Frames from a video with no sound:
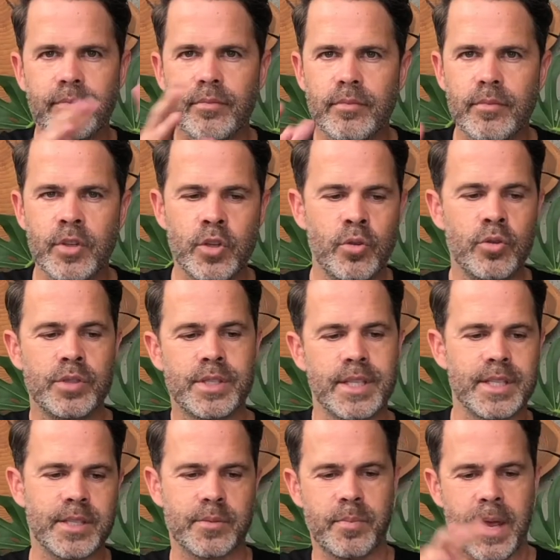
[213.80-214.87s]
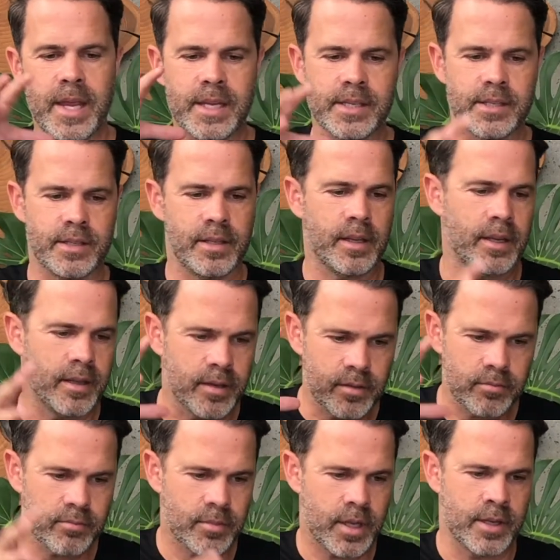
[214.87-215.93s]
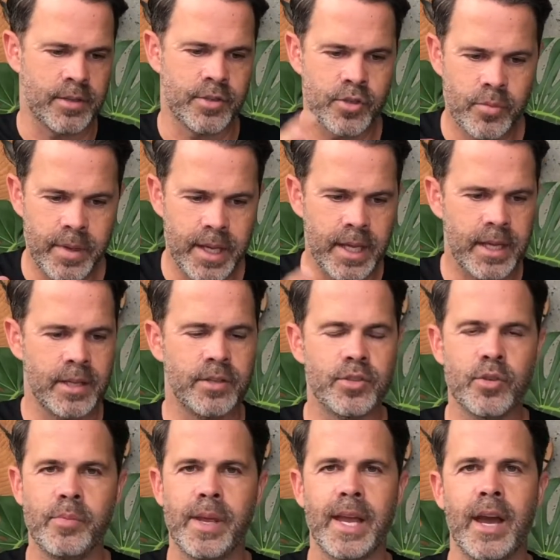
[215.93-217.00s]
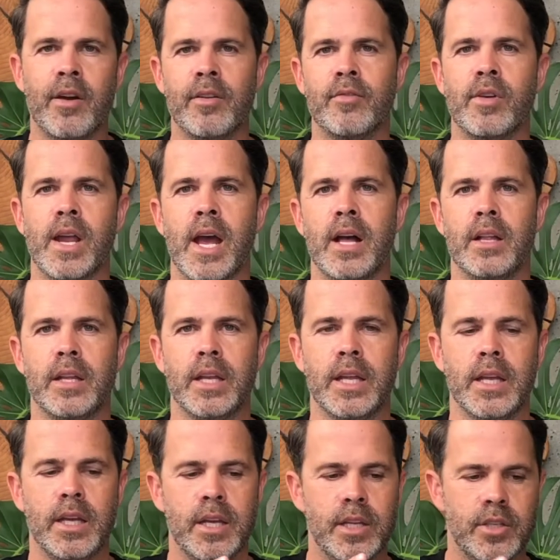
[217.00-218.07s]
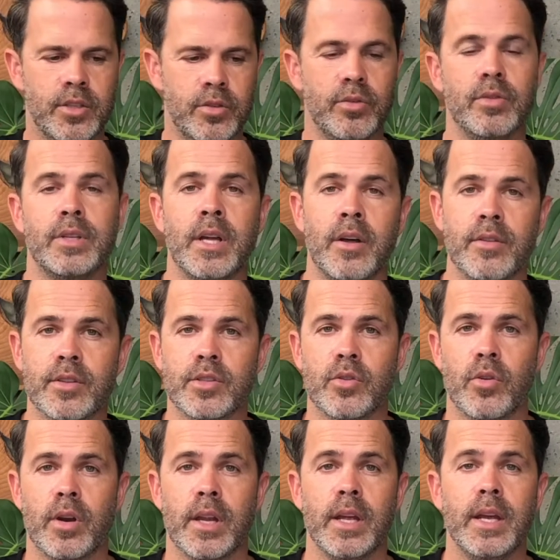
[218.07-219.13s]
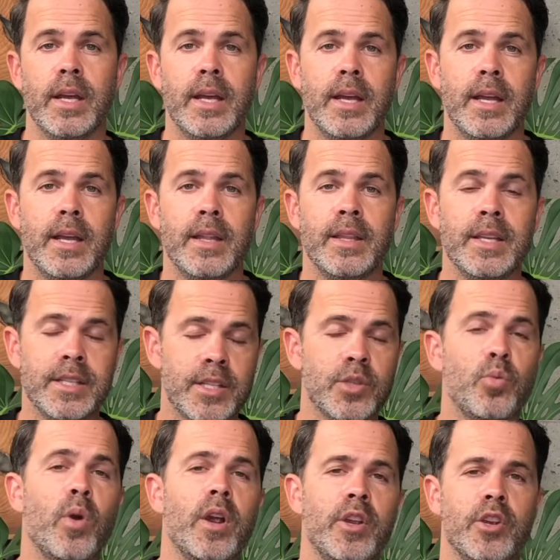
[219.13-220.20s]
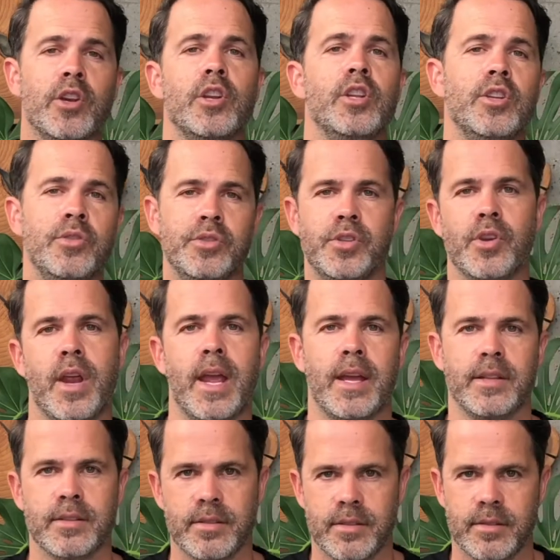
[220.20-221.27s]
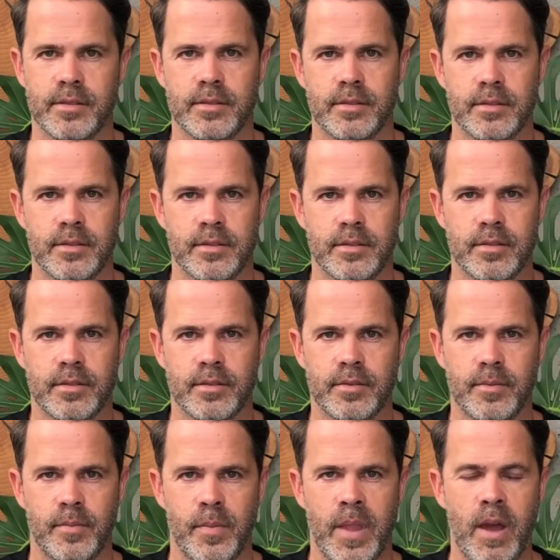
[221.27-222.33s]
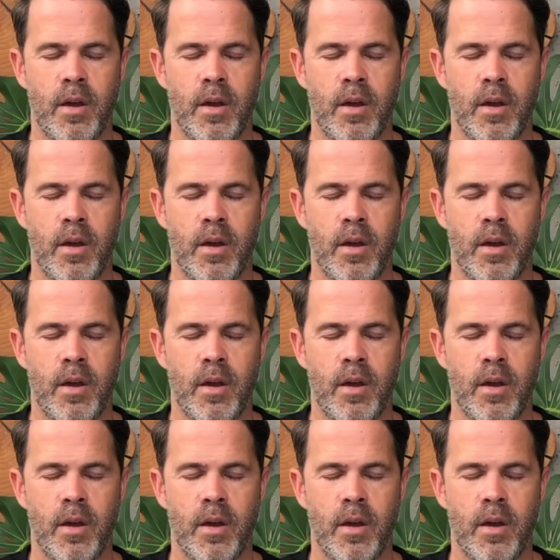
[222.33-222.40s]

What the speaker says: use this space, like kind of zooming in and zooming out of reality to tell the story. This is where you're going to use your hands. Now I